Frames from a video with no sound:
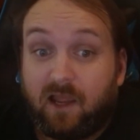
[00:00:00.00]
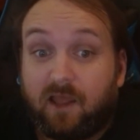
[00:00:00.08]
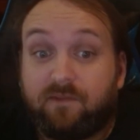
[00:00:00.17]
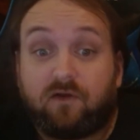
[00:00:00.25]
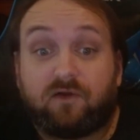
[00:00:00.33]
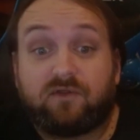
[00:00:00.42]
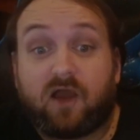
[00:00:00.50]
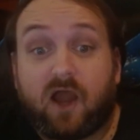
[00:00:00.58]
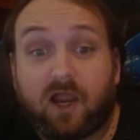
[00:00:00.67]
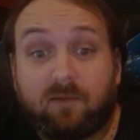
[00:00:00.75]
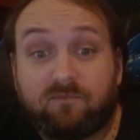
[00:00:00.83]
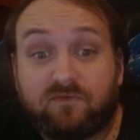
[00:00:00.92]
And there are
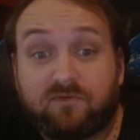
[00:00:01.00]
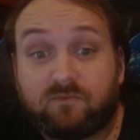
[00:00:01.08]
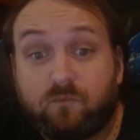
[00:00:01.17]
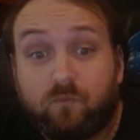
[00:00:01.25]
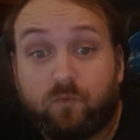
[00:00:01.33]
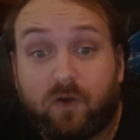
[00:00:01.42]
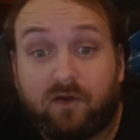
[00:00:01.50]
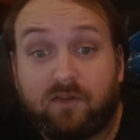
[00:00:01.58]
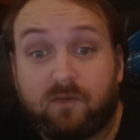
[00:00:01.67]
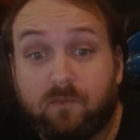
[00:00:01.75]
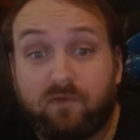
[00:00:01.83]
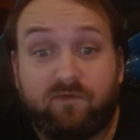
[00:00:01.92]
times where
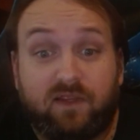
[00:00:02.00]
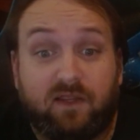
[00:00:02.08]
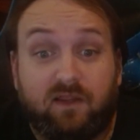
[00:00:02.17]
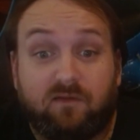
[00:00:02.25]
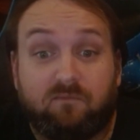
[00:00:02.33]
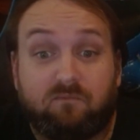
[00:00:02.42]
in the movie